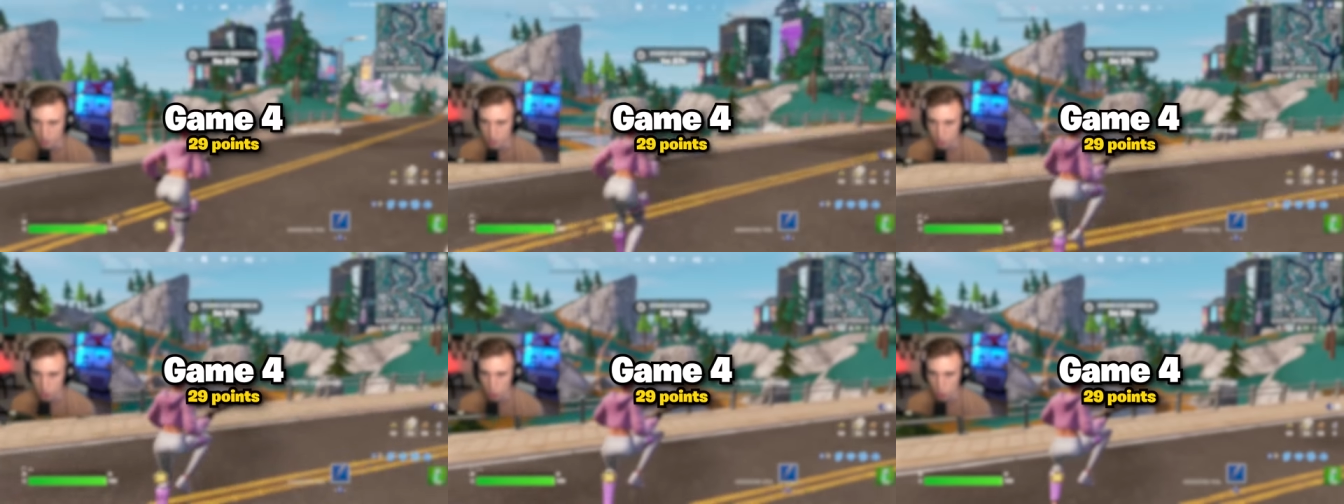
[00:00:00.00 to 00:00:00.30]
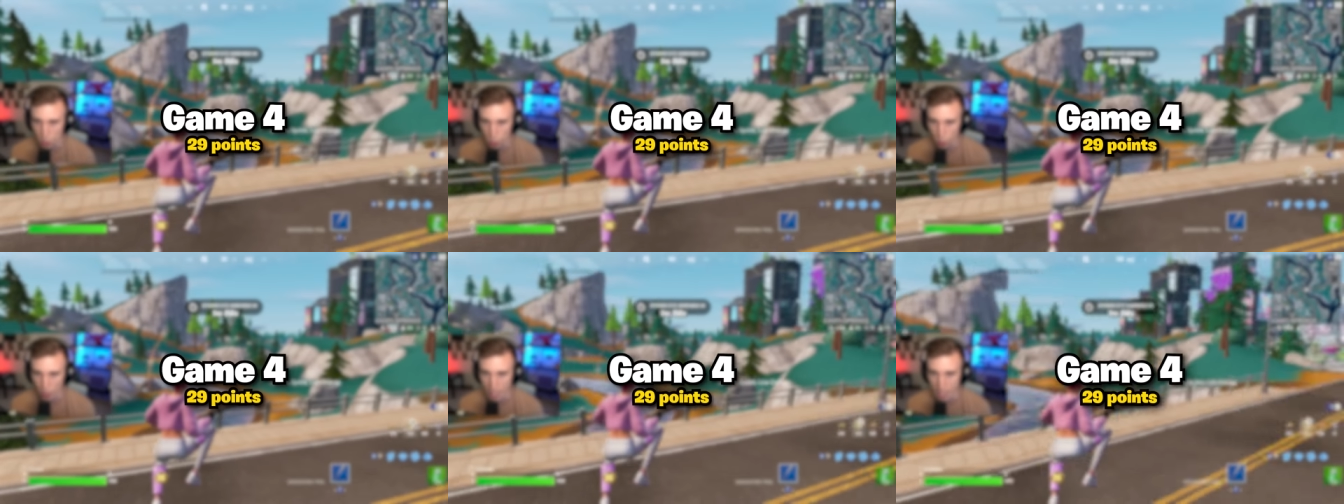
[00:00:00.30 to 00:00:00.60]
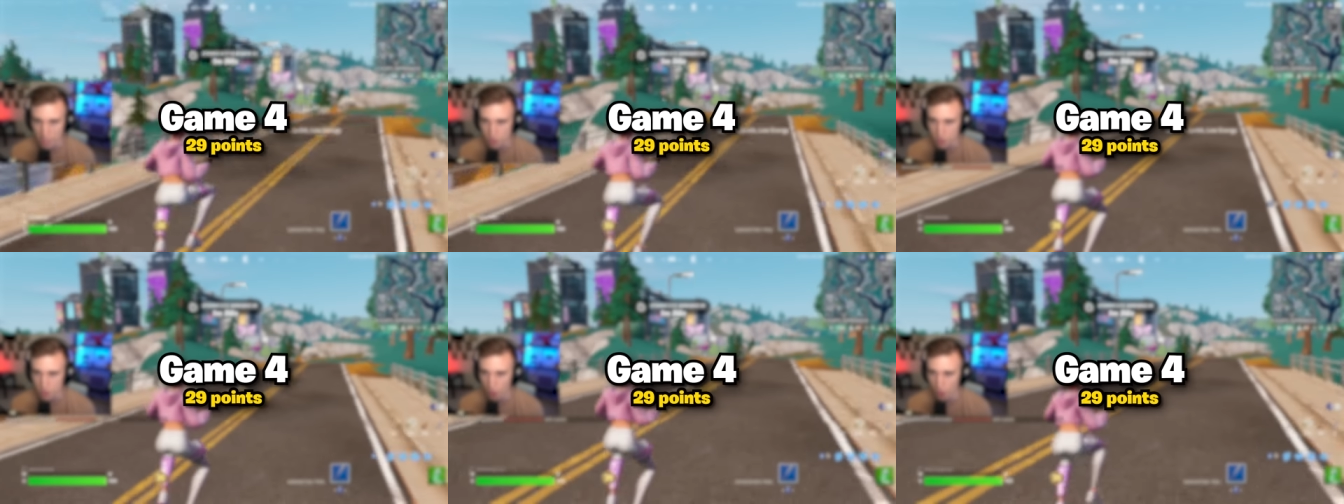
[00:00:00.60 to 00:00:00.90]
this is a
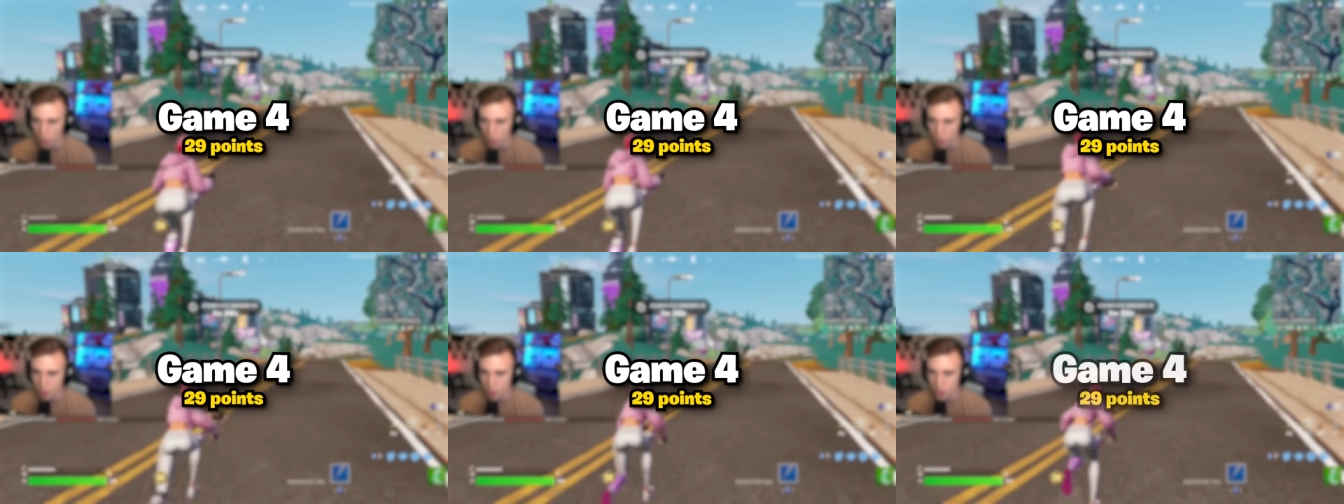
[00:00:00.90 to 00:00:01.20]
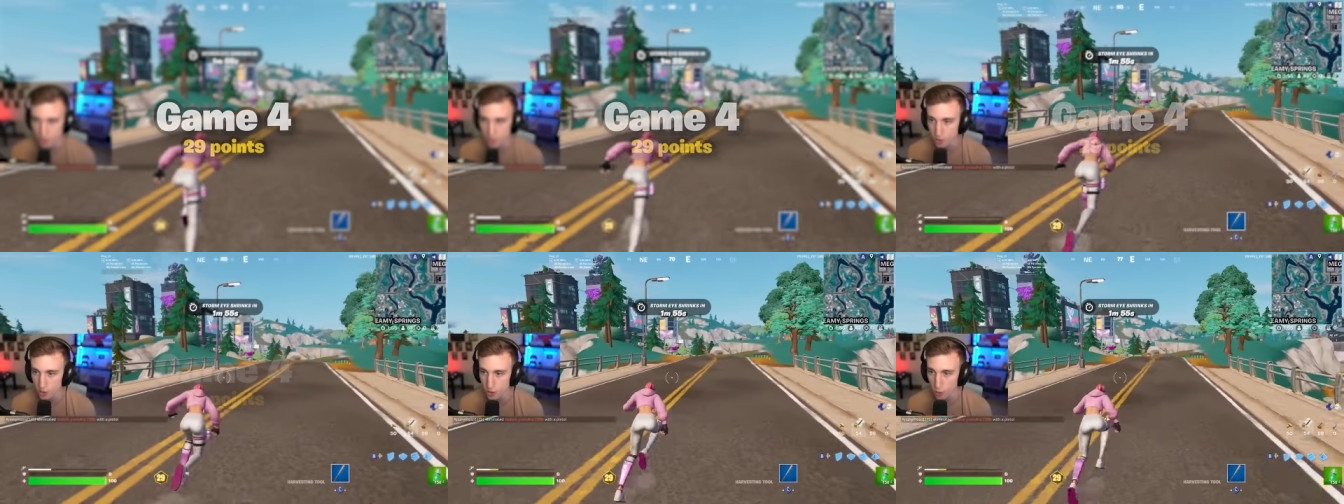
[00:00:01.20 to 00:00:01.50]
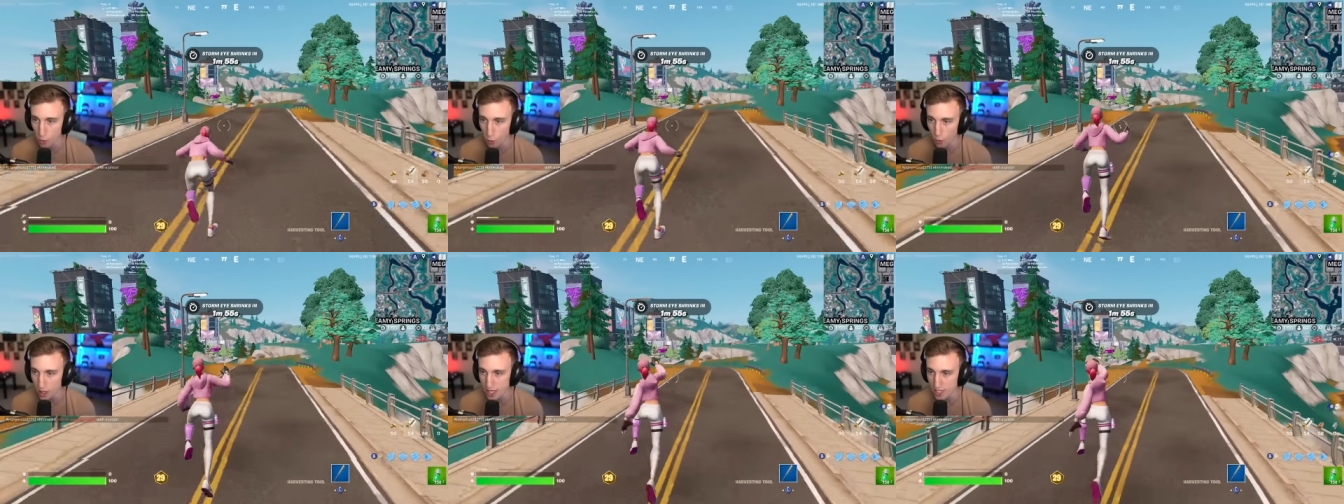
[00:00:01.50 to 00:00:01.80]
great zone. This is a
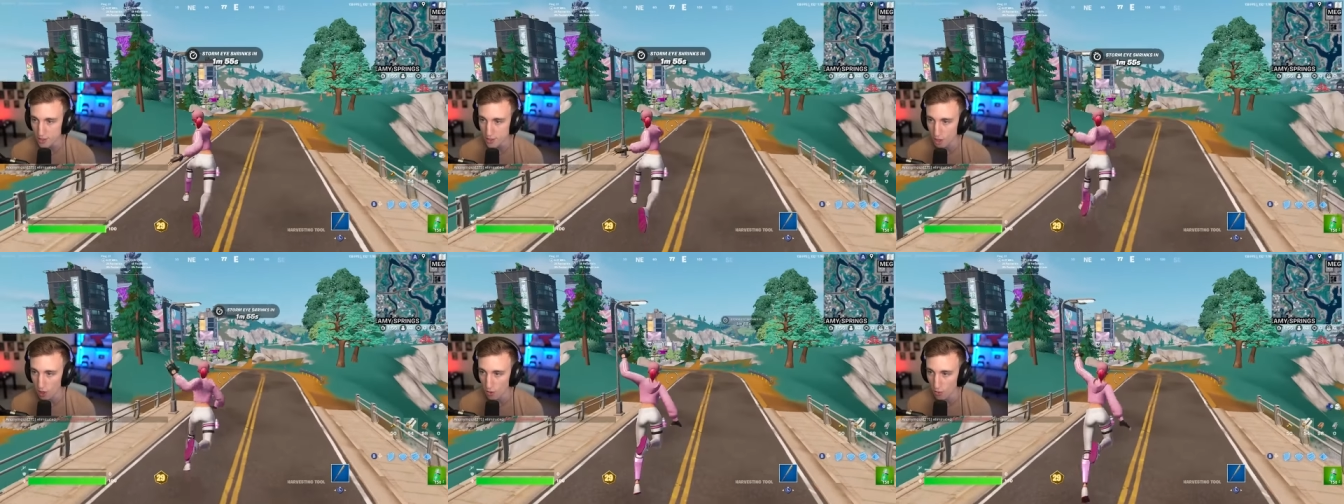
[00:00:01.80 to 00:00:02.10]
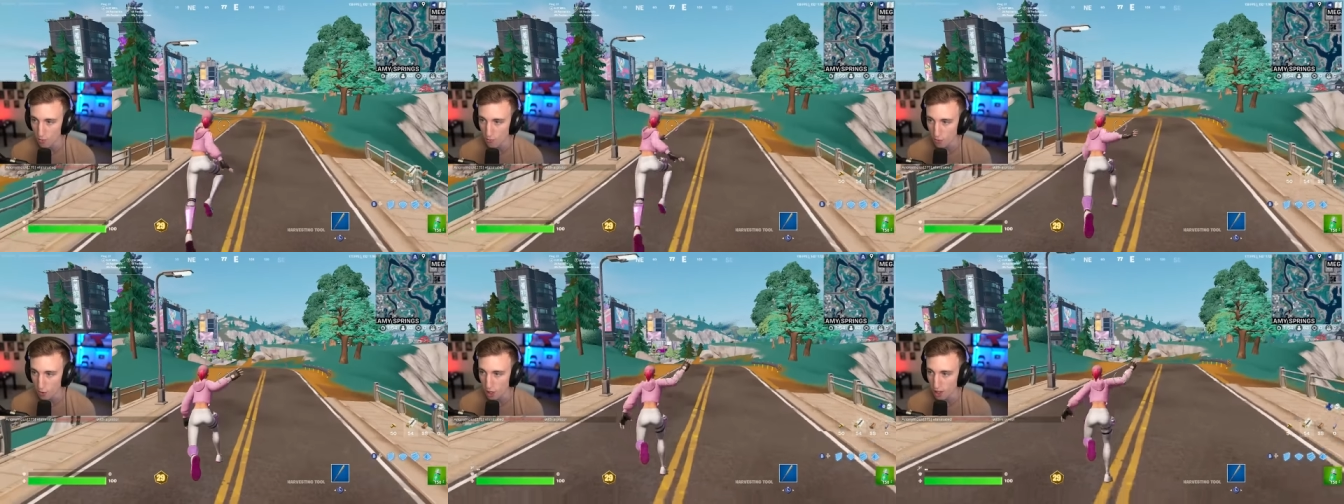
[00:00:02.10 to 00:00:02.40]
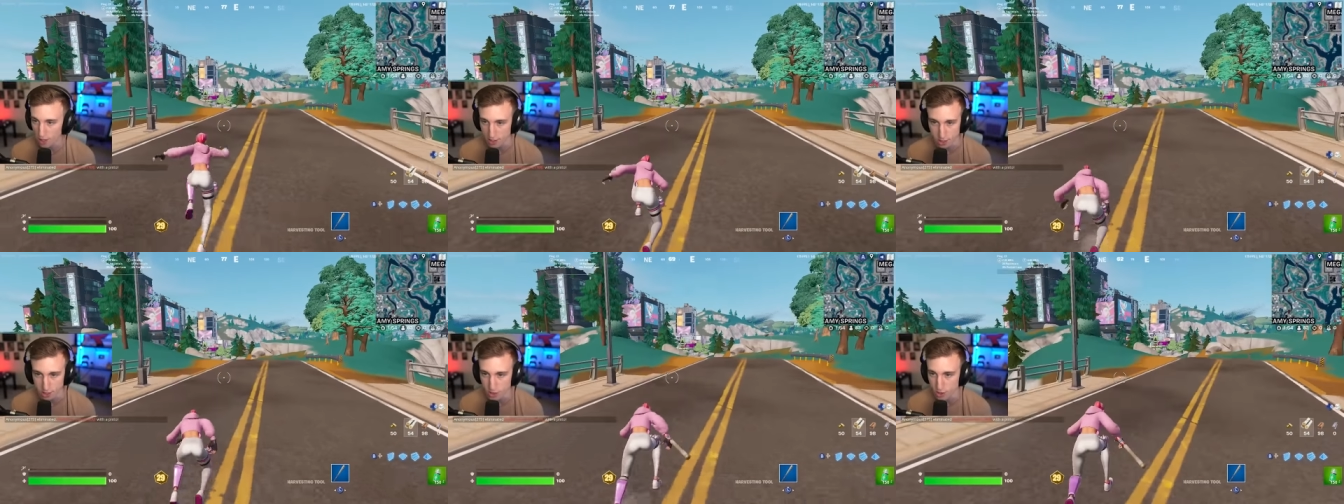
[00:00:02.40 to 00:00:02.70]
great zone for
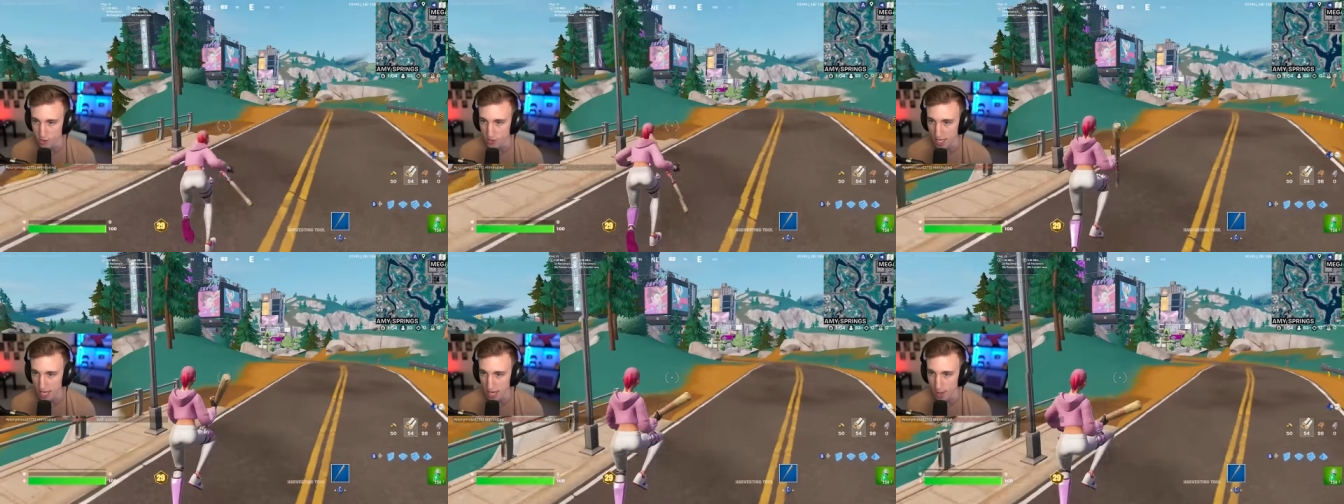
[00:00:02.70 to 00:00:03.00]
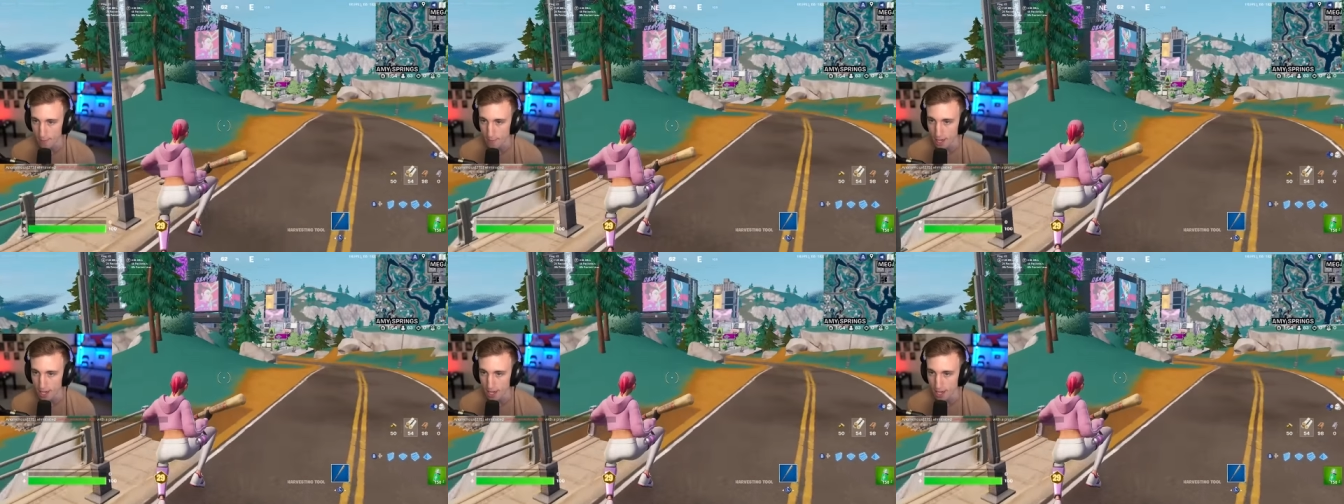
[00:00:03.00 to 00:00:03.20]
us to just camp